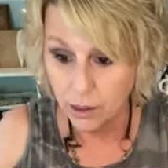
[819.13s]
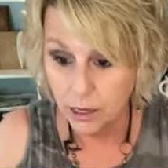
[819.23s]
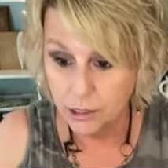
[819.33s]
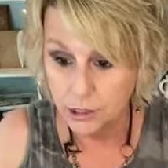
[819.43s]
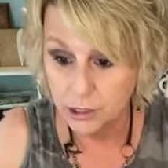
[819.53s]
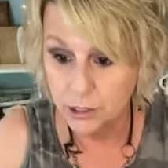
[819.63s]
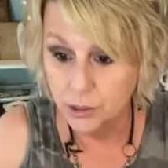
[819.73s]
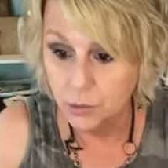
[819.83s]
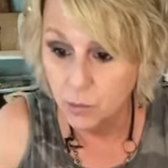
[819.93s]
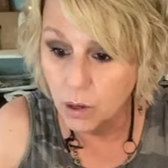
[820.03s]
Got
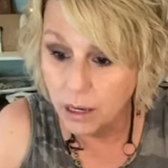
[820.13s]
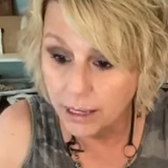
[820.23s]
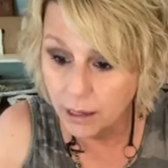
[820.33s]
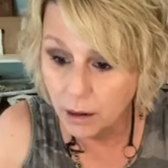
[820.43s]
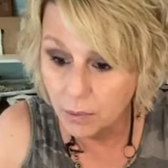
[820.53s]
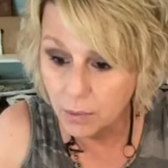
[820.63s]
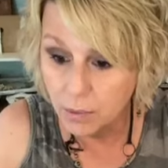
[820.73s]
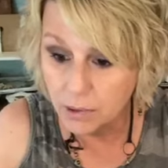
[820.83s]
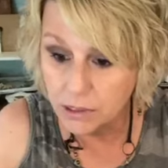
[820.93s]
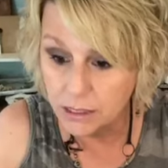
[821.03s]
your what? Oh,
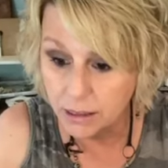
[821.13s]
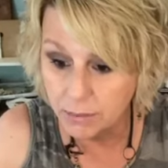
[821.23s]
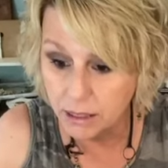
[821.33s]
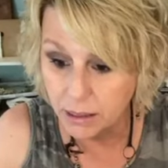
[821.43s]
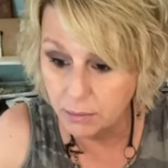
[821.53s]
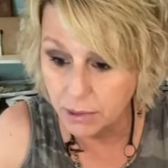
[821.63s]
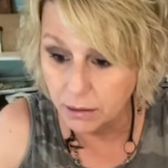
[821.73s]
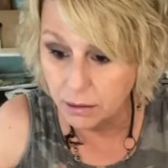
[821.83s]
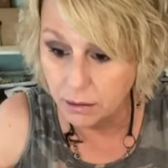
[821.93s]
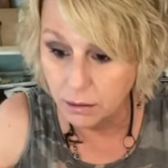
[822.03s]
but what's a WW?
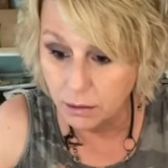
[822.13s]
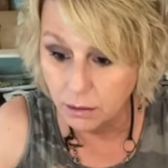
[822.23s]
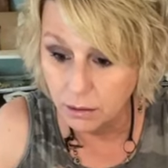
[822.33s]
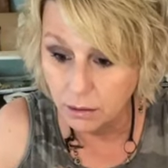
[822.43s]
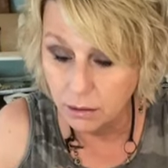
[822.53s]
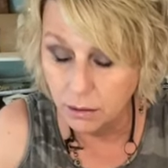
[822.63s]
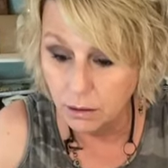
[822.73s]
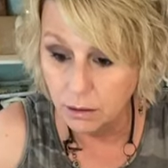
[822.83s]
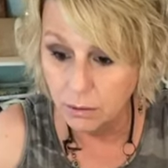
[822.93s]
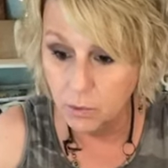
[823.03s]

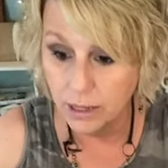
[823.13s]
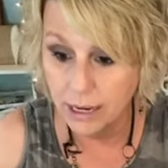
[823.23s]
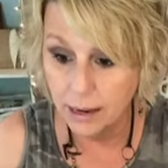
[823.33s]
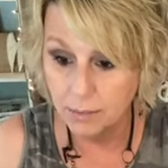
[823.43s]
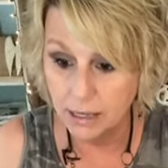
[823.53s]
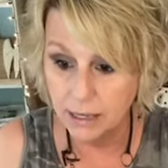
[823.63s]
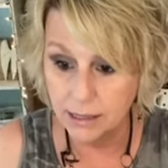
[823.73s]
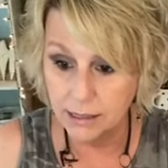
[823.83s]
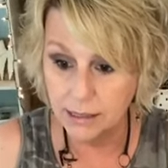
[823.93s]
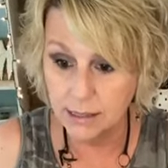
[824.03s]
What did I
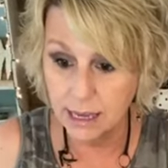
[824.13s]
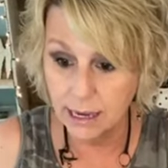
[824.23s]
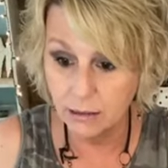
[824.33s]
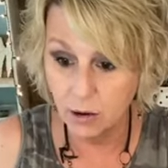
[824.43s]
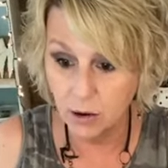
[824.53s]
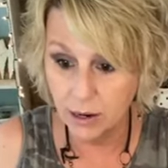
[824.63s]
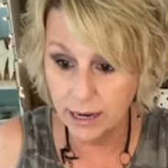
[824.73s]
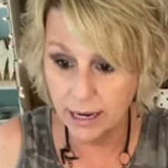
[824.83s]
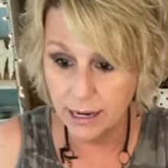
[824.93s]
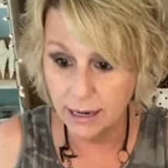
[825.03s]
miss? Hey,
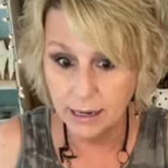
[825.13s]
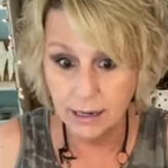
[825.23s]
Laurie.